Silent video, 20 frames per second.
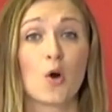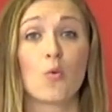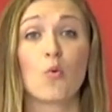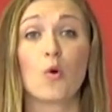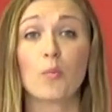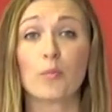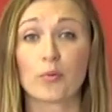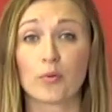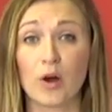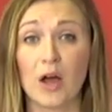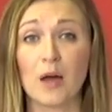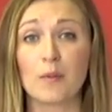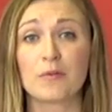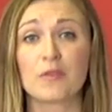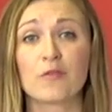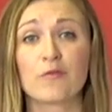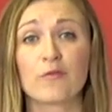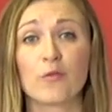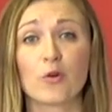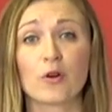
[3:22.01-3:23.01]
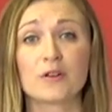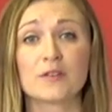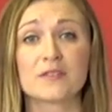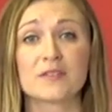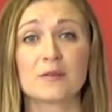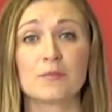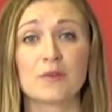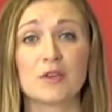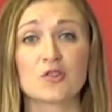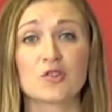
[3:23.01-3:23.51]
will prompt the
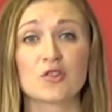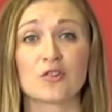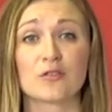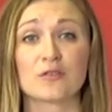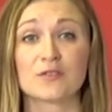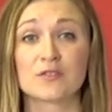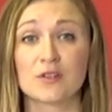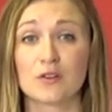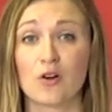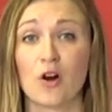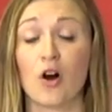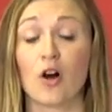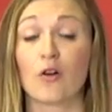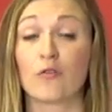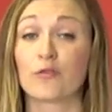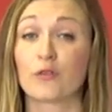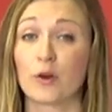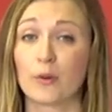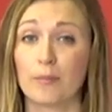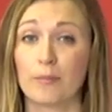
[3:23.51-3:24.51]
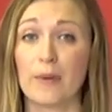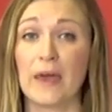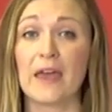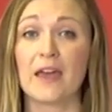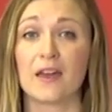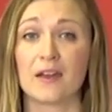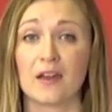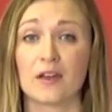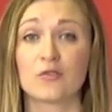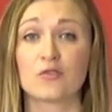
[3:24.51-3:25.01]
forest commissioners to call for a
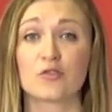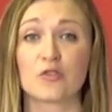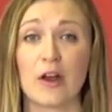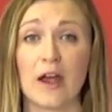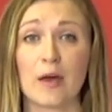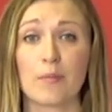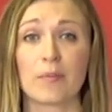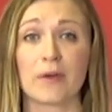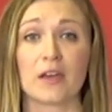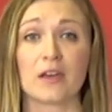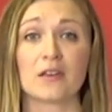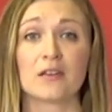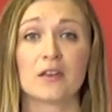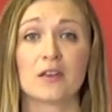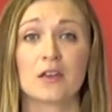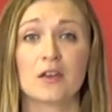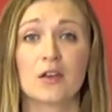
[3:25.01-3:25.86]
ban on trapping.